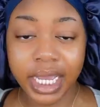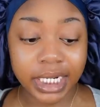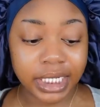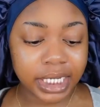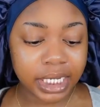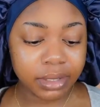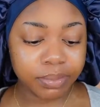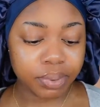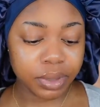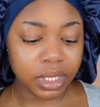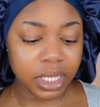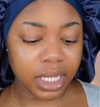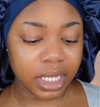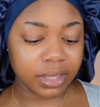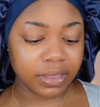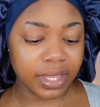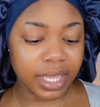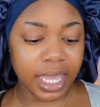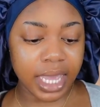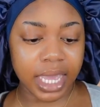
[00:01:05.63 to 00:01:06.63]
I did
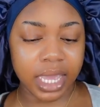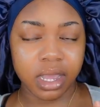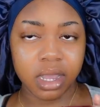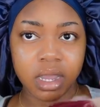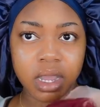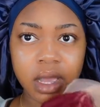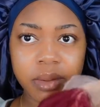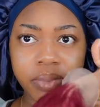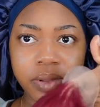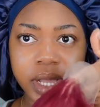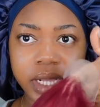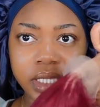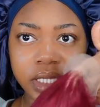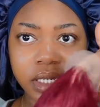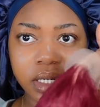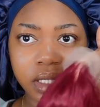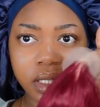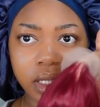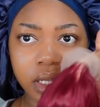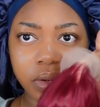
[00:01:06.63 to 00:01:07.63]
pluck the hair. I plucked
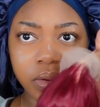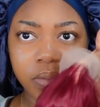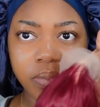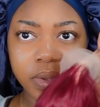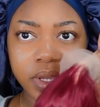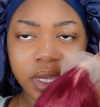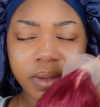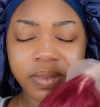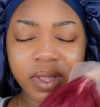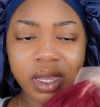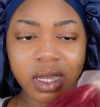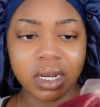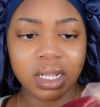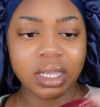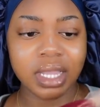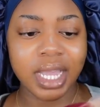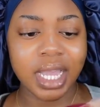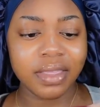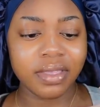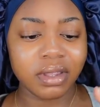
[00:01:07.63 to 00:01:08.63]
it a little bit. I'm not gonna
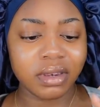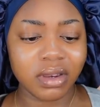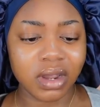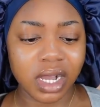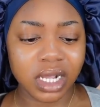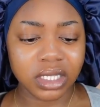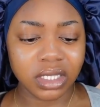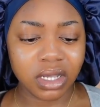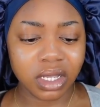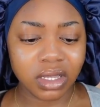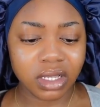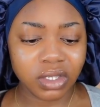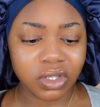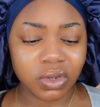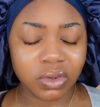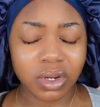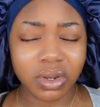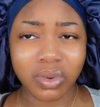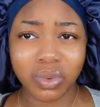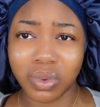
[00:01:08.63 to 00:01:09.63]
lie, the knots on
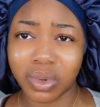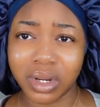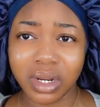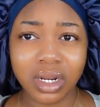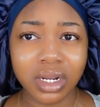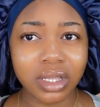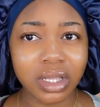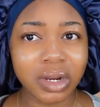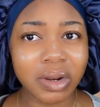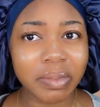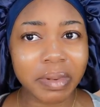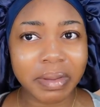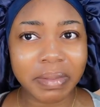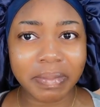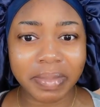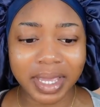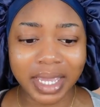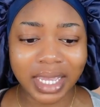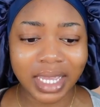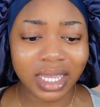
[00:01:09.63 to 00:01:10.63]
this unit were a little
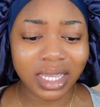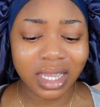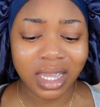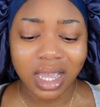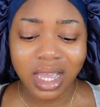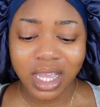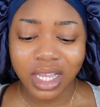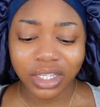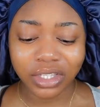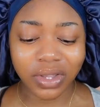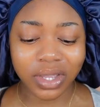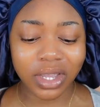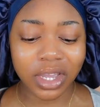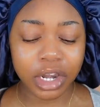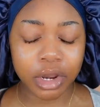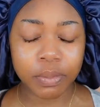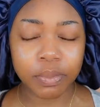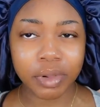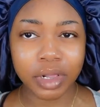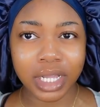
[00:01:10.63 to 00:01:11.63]
bit big, so I
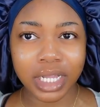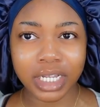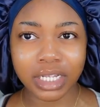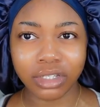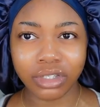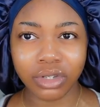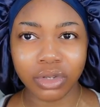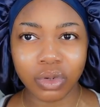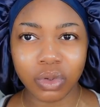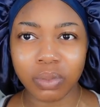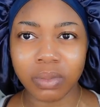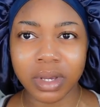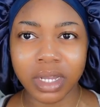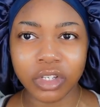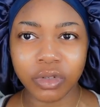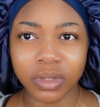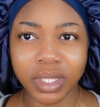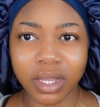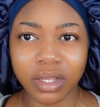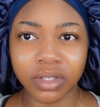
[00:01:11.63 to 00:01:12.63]
couldn't pluck too
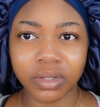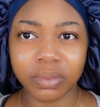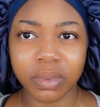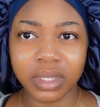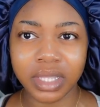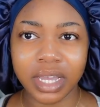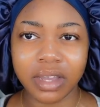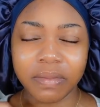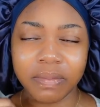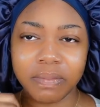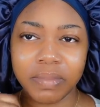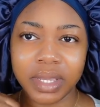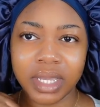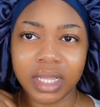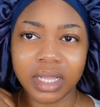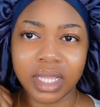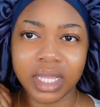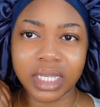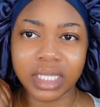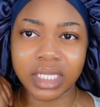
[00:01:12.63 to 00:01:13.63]
much without
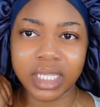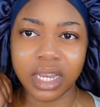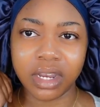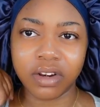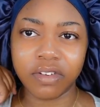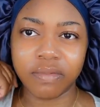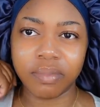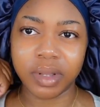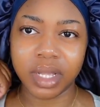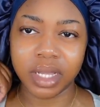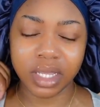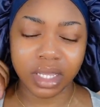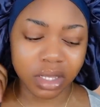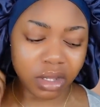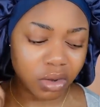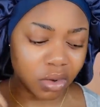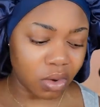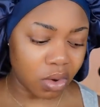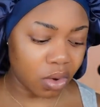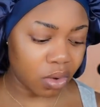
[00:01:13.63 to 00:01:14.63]
being like scared of plucking
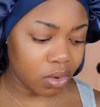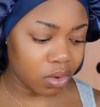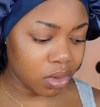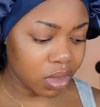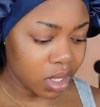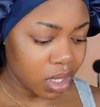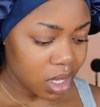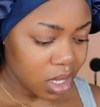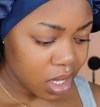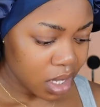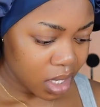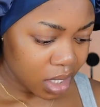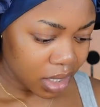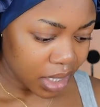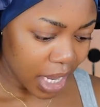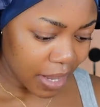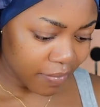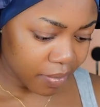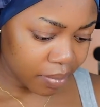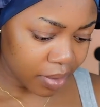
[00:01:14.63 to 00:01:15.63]
a hole.
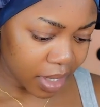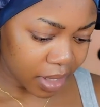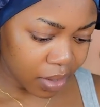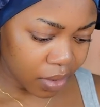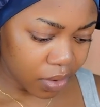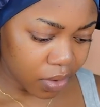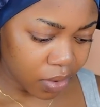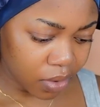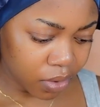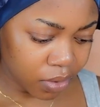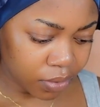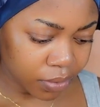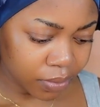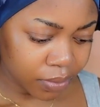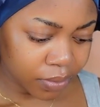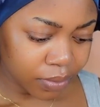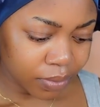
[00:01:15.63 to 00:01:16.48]
Did I even pluck a hole?